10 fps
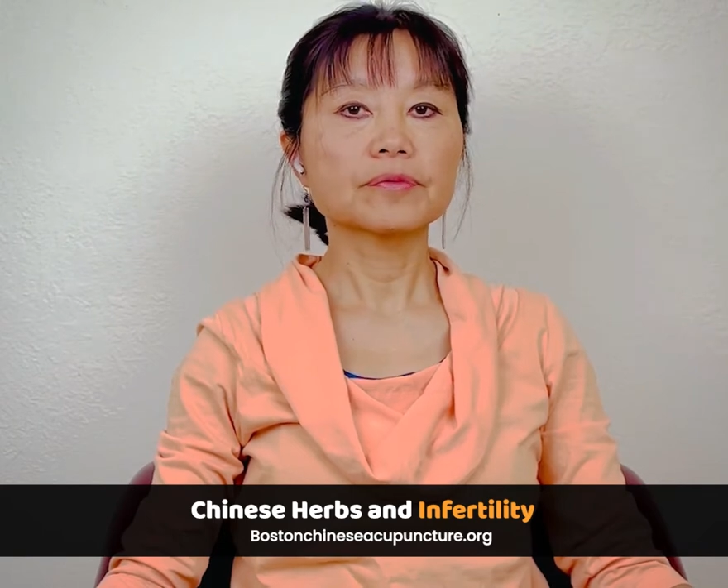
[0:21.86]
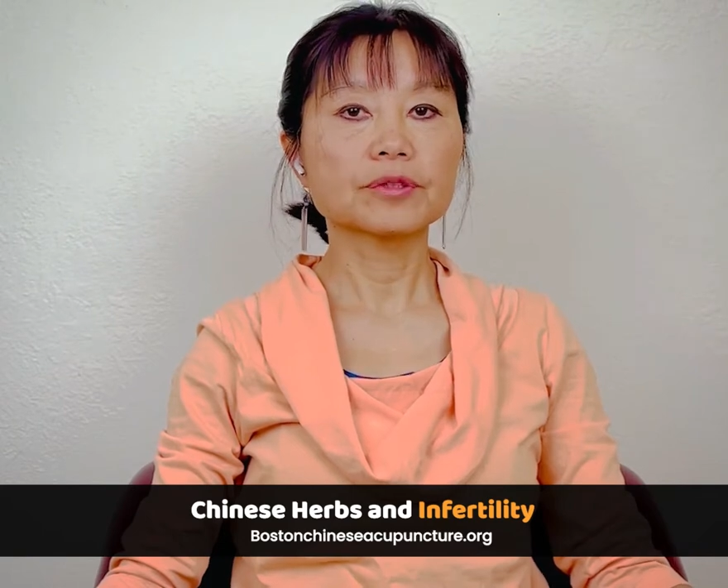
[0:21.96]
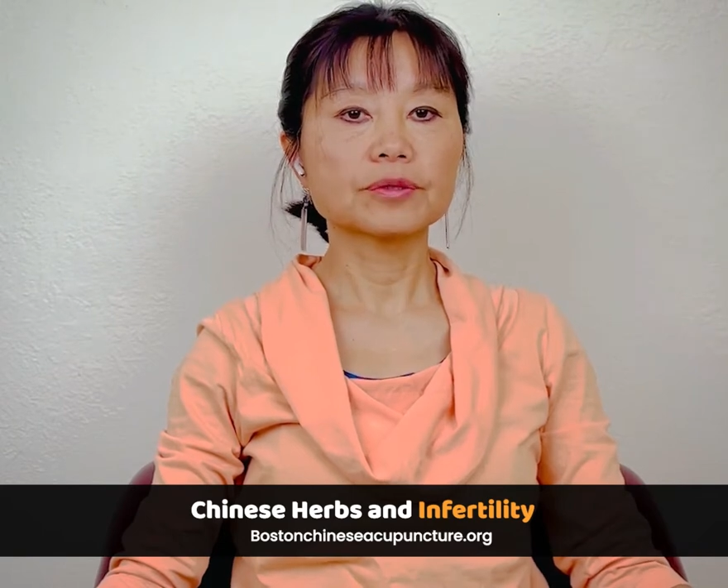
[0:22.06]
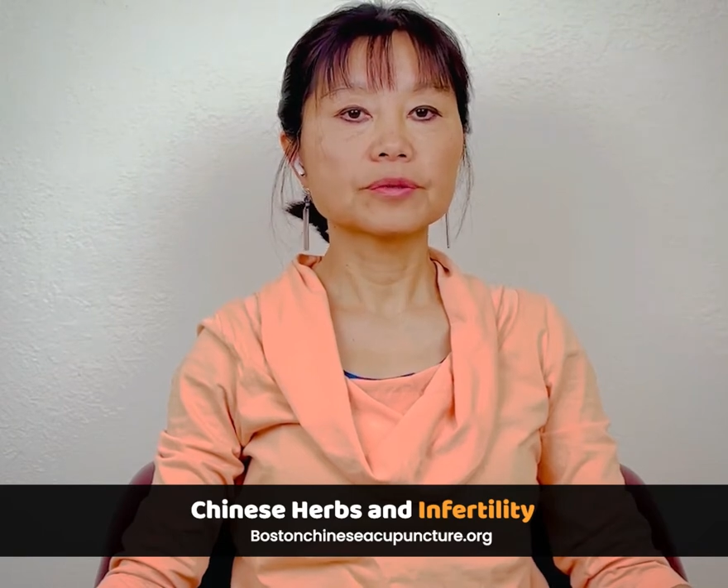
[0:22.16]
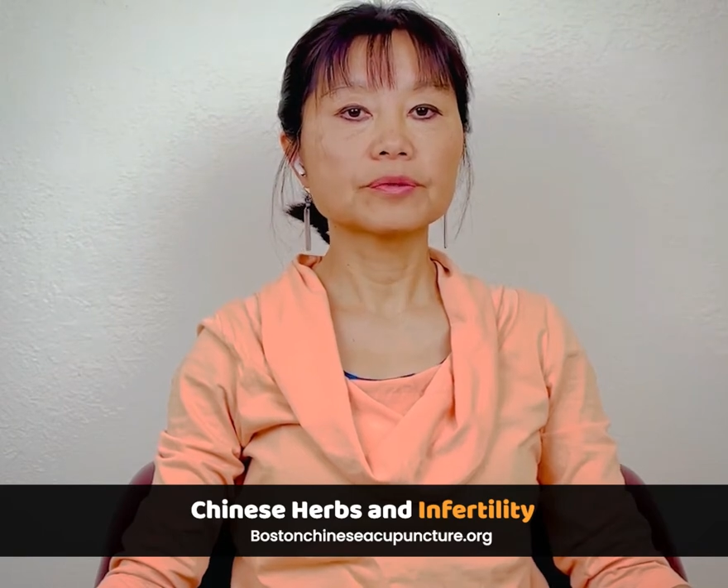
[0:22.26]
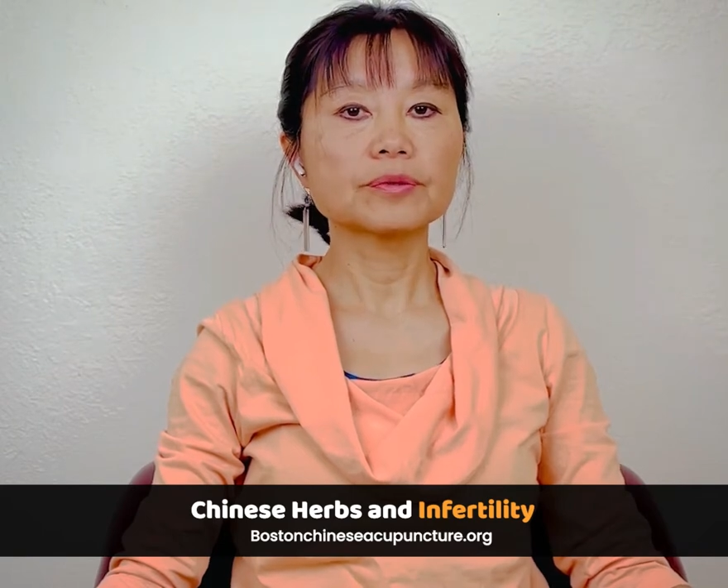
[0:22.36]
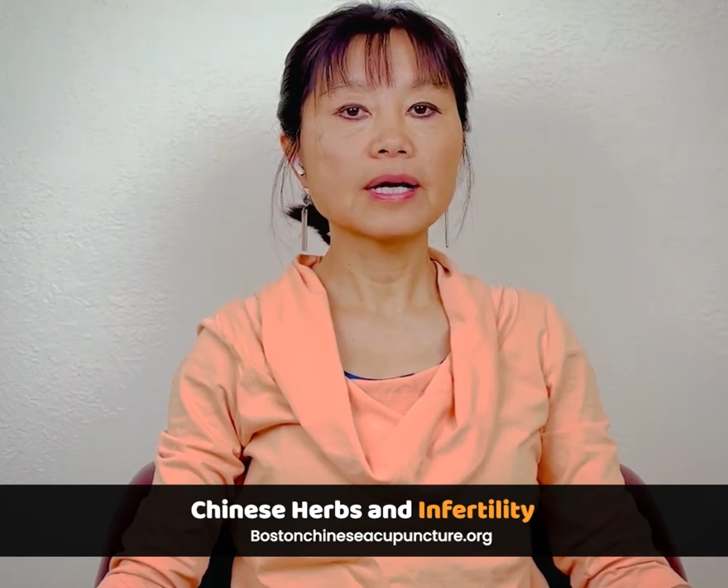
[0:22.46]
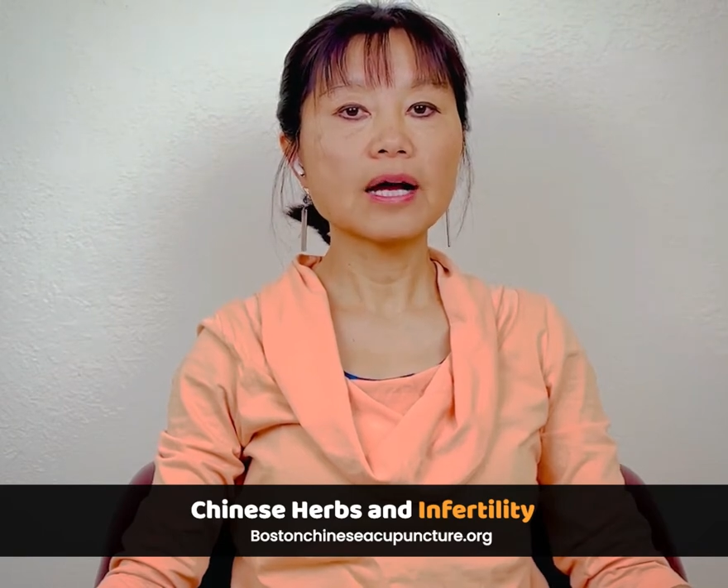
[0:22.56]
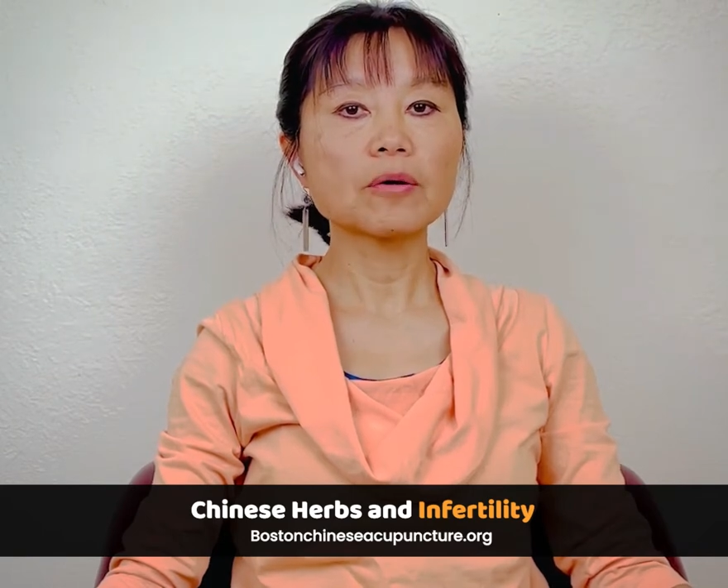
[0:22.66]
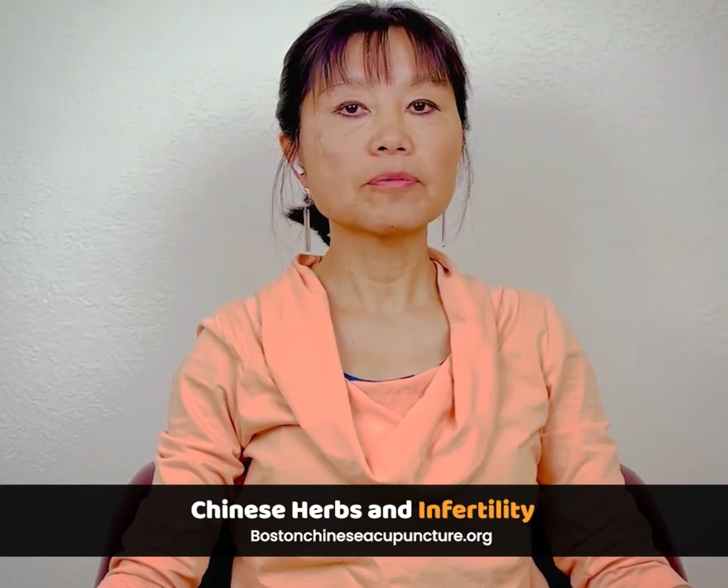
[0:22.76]
to
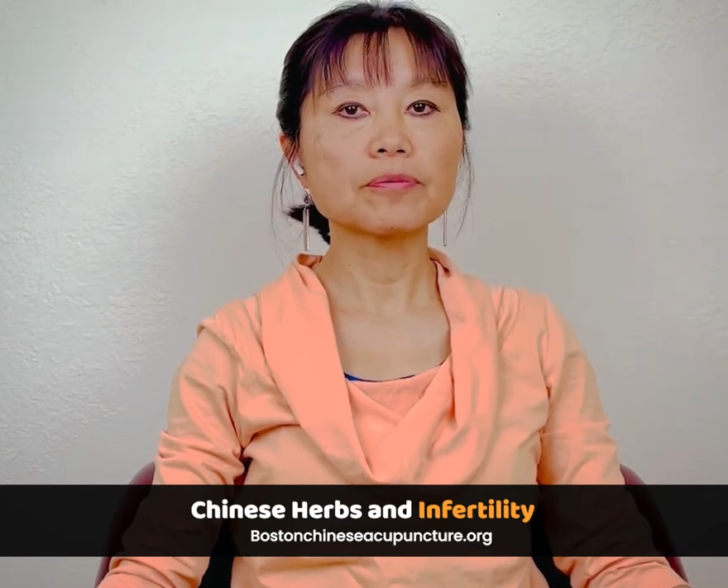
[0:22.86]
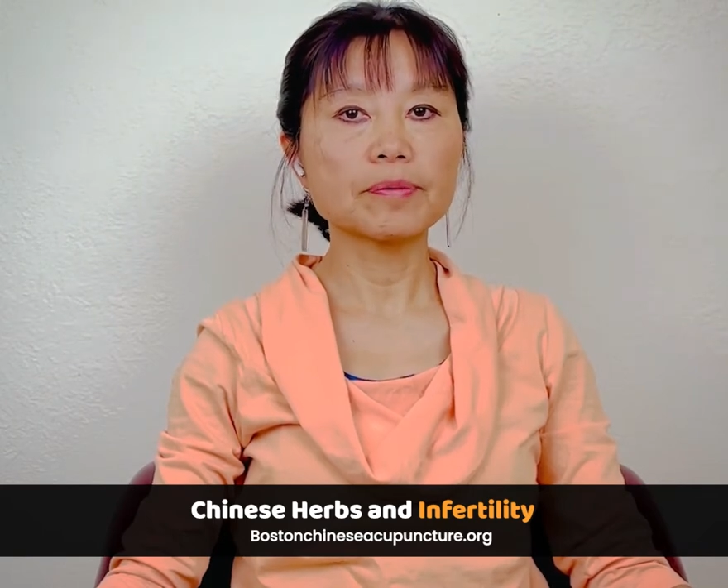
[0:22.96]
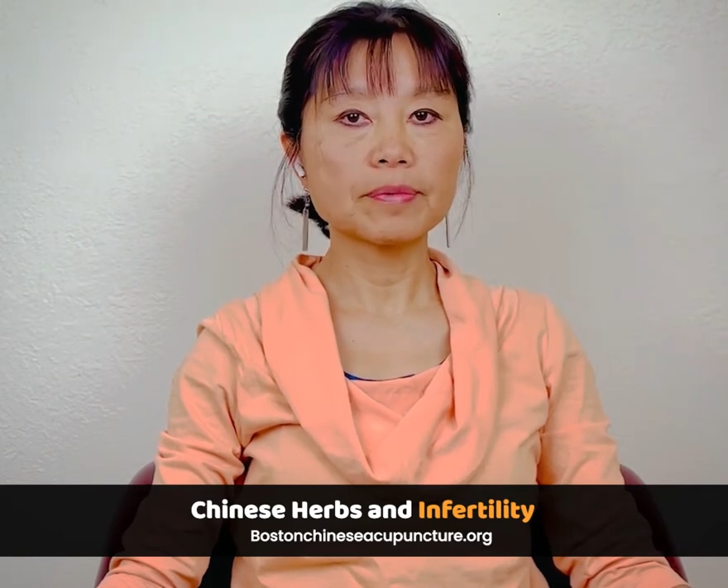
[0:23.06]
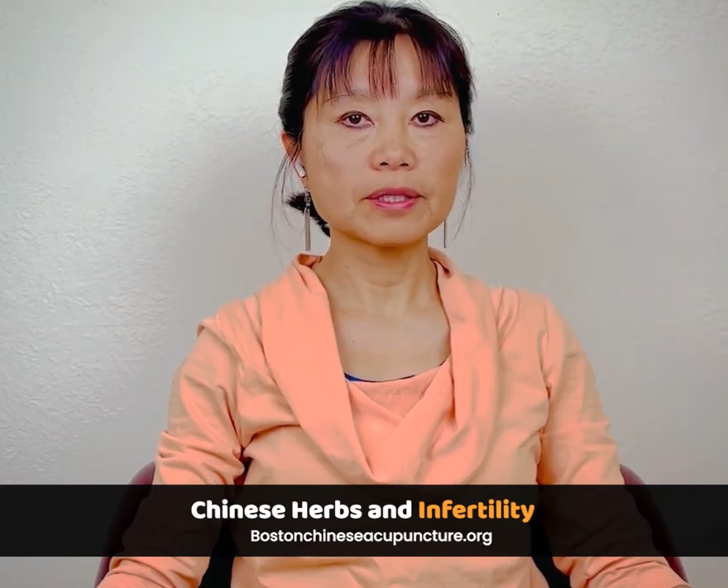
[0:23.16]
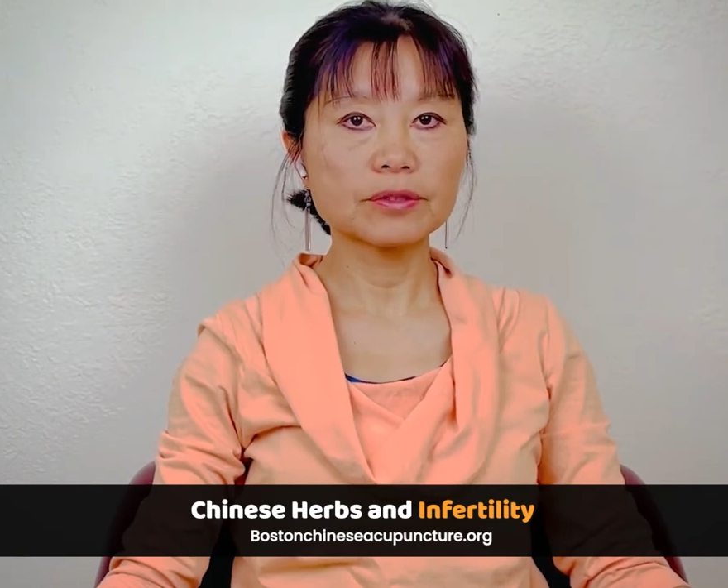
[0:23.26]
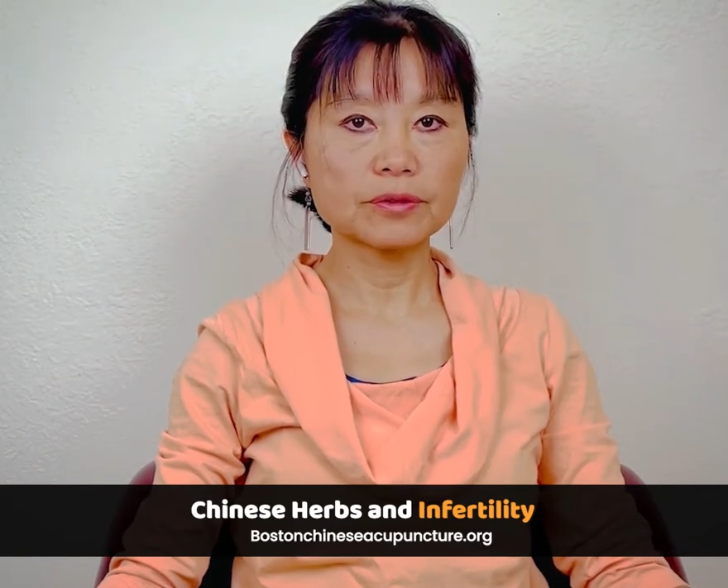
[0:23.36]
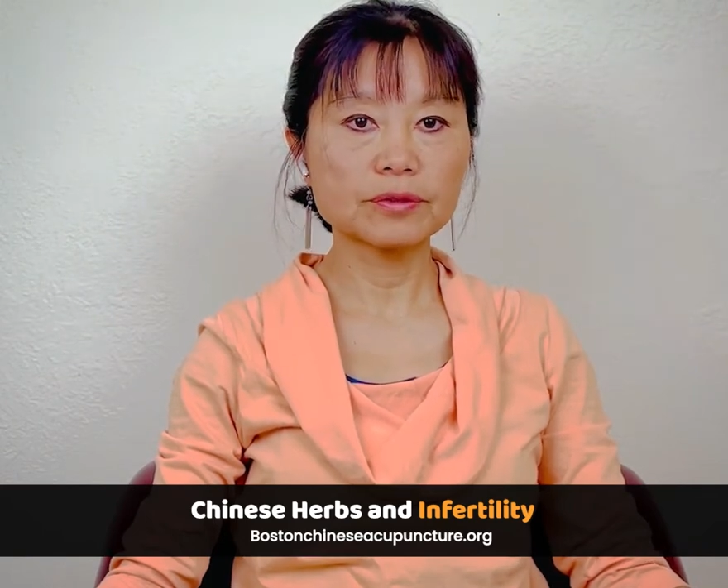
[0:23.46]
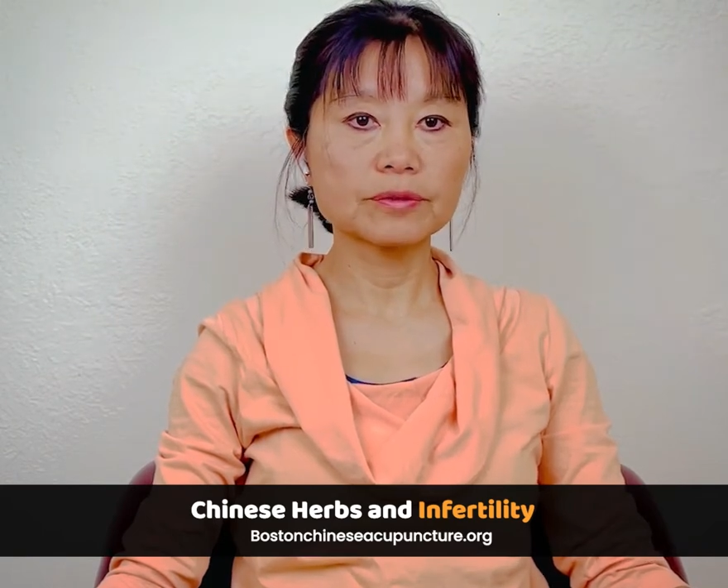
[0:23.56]
help women